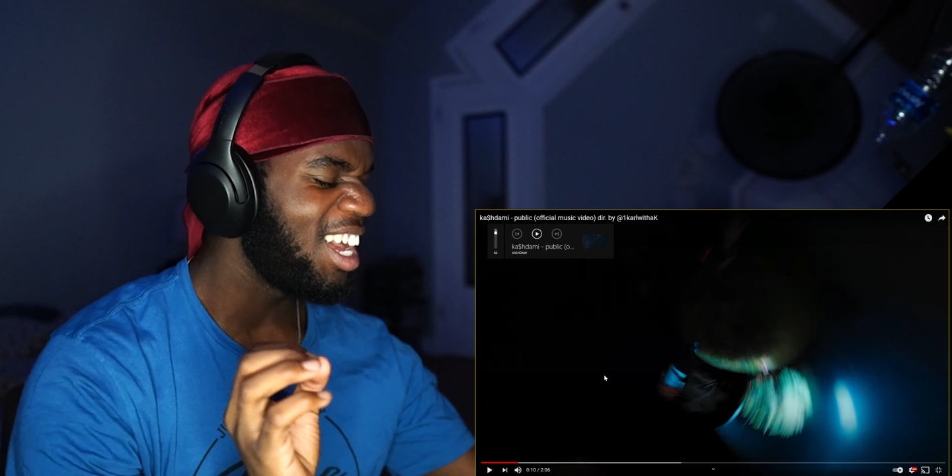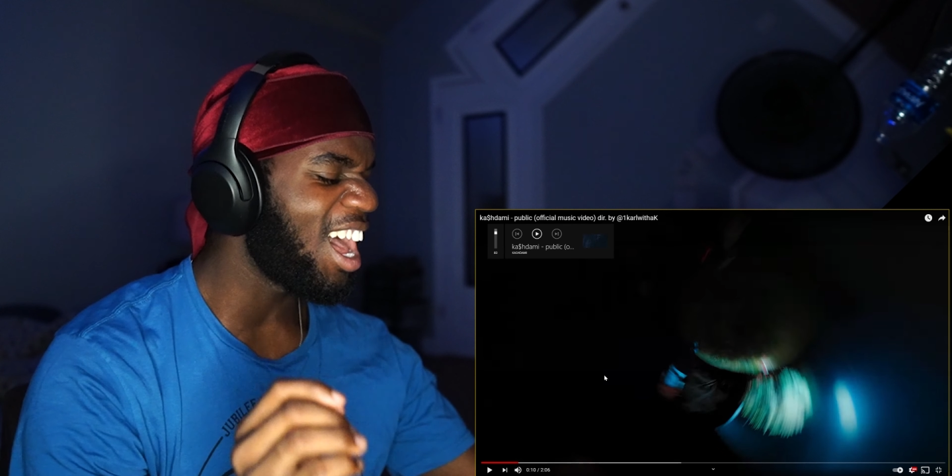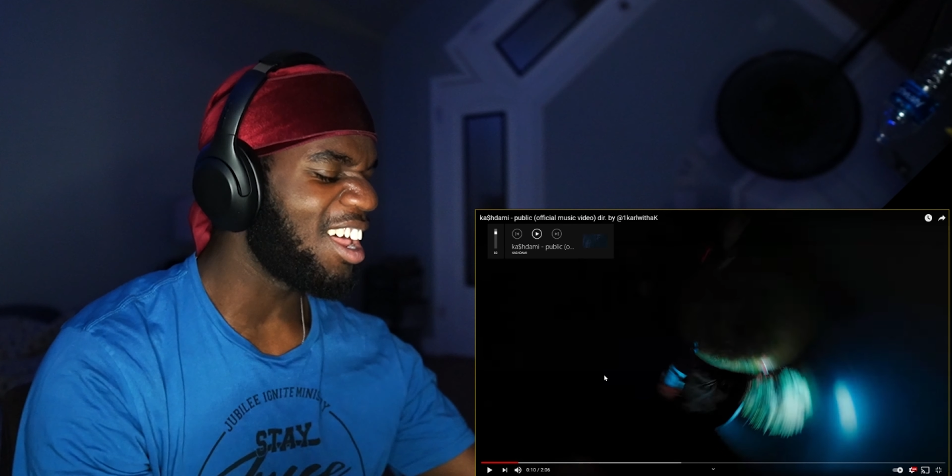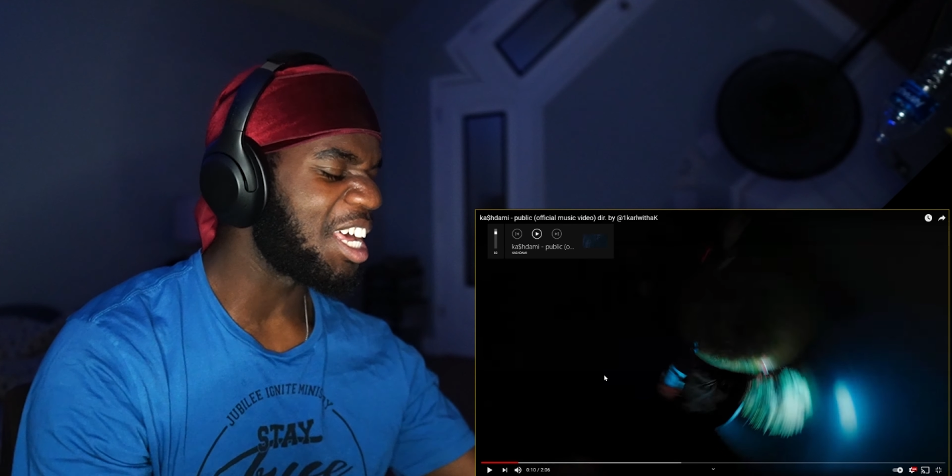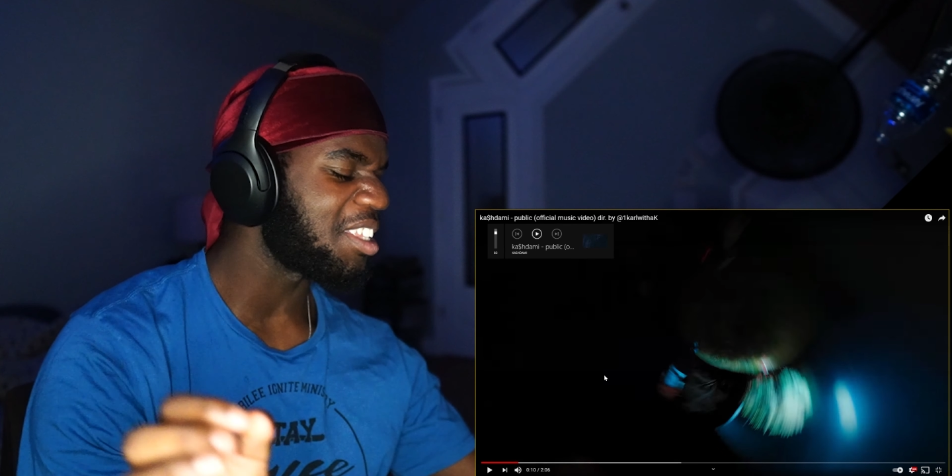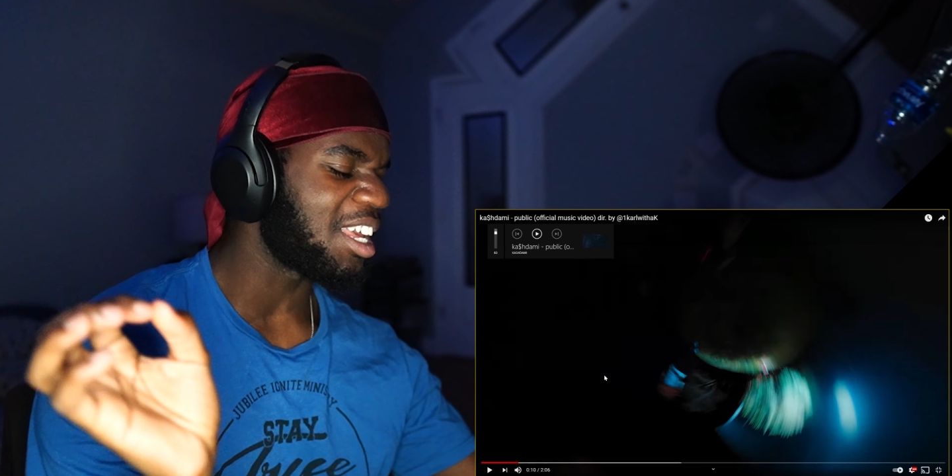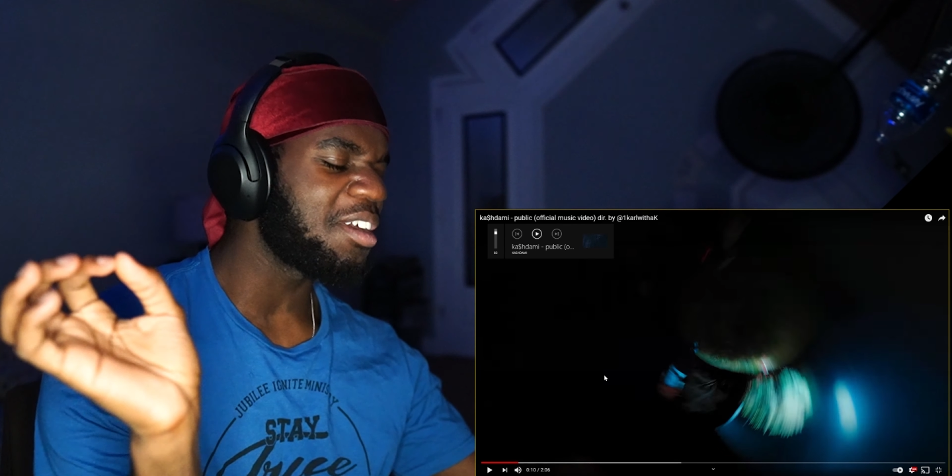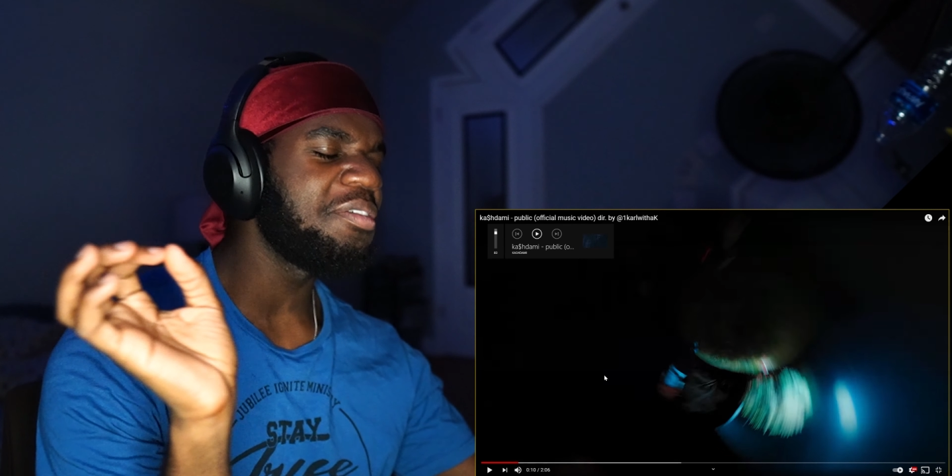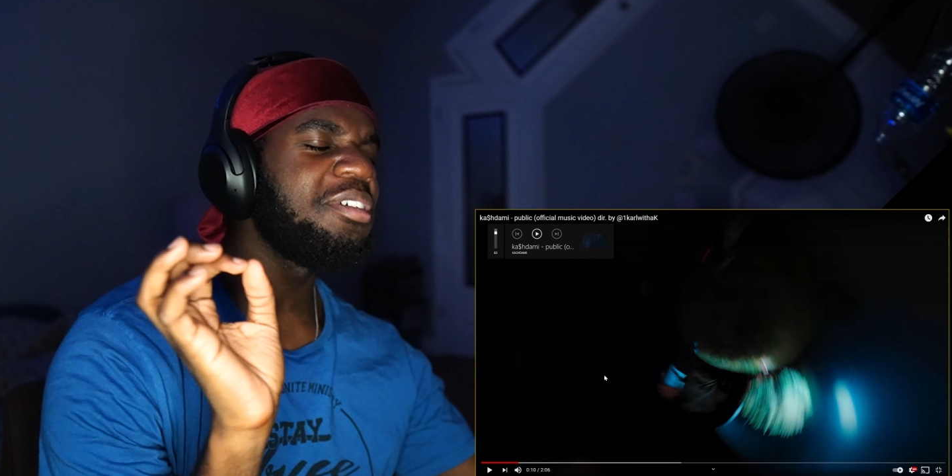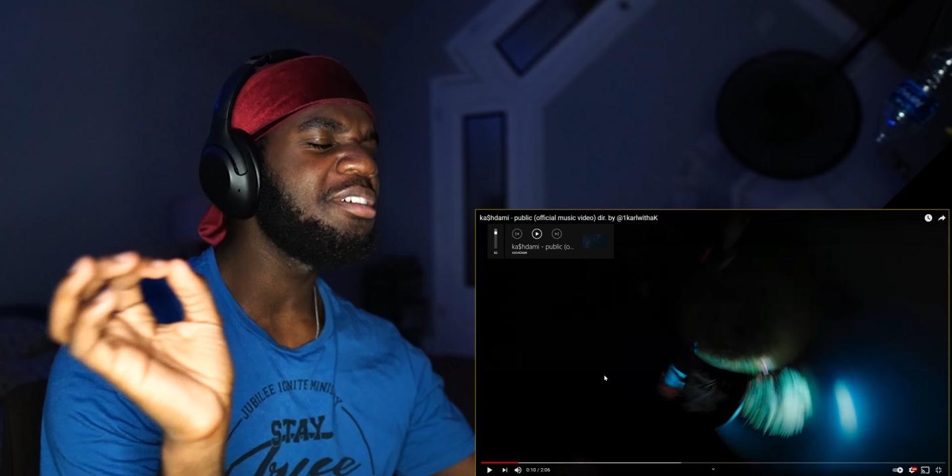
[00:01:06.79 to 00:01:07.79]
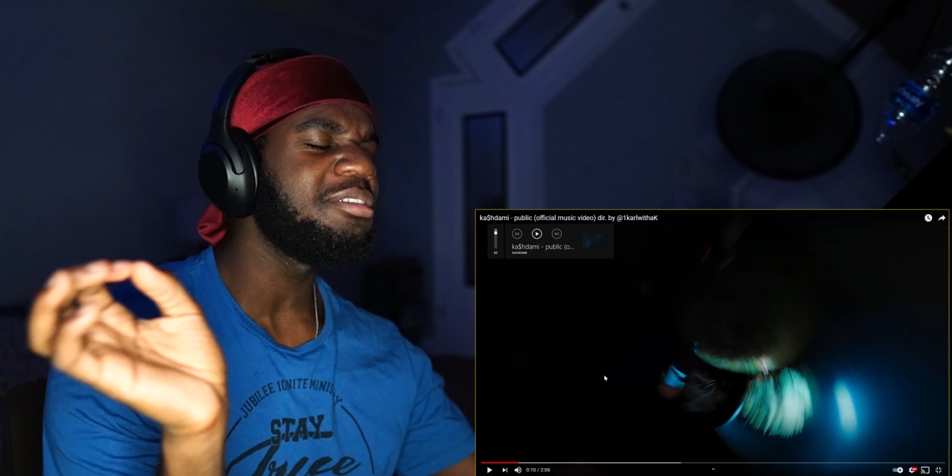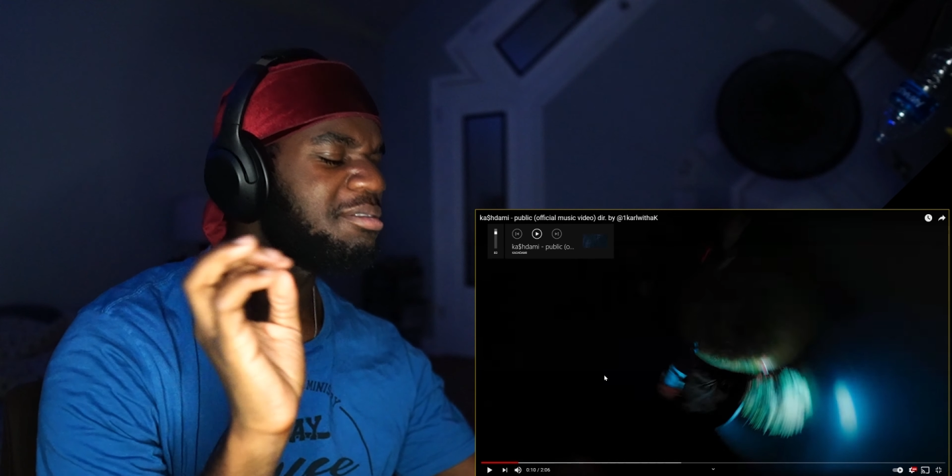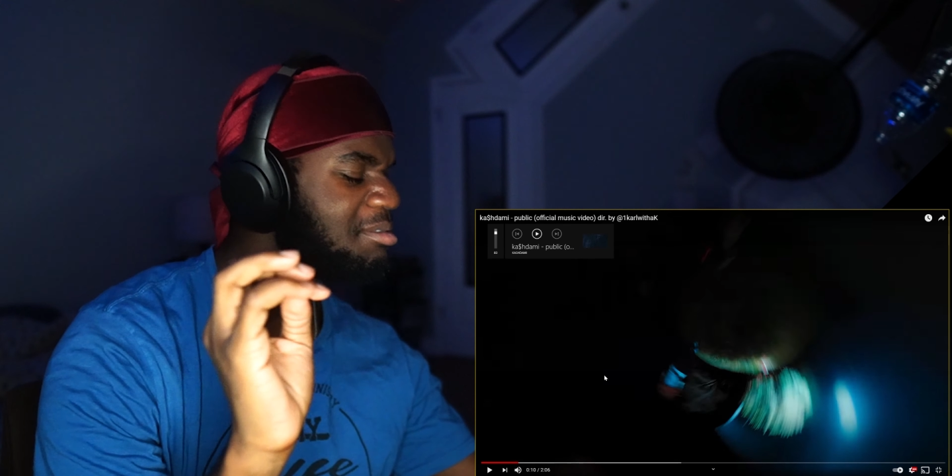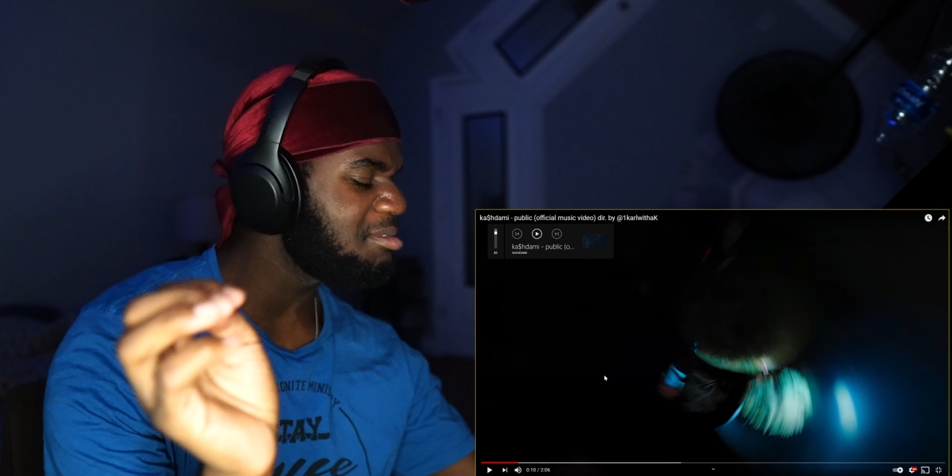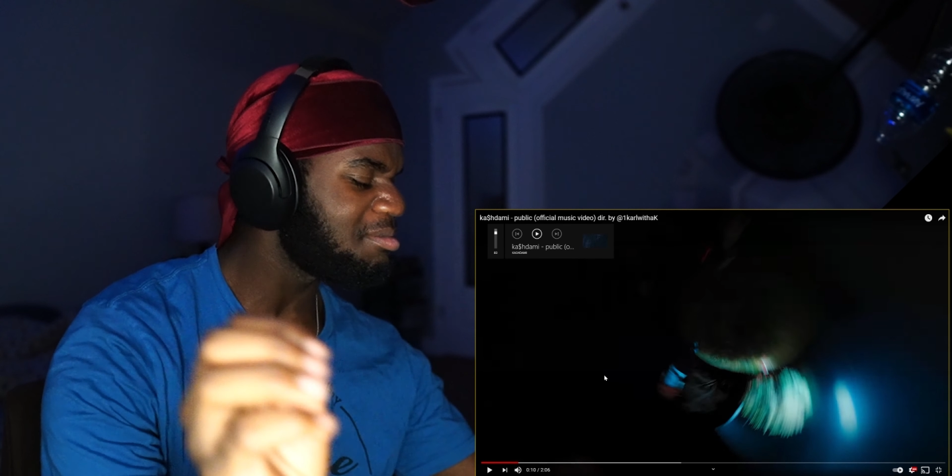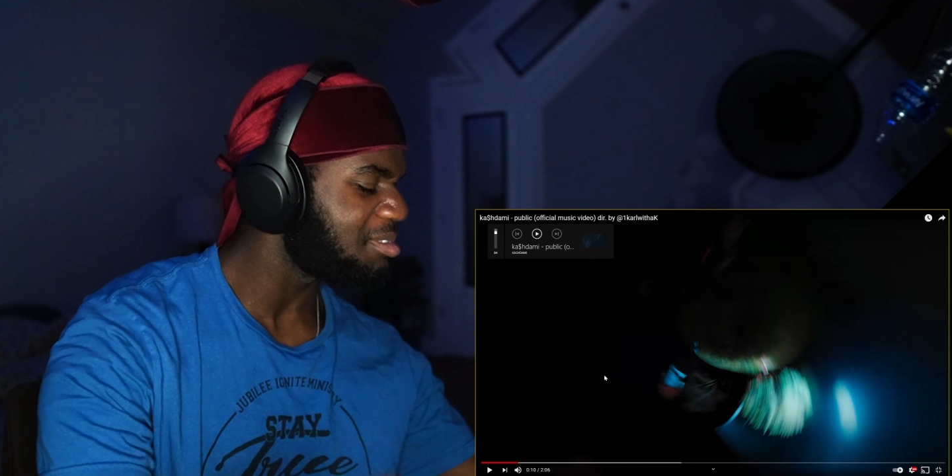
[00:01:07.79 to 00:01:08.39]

All my, like, eh. all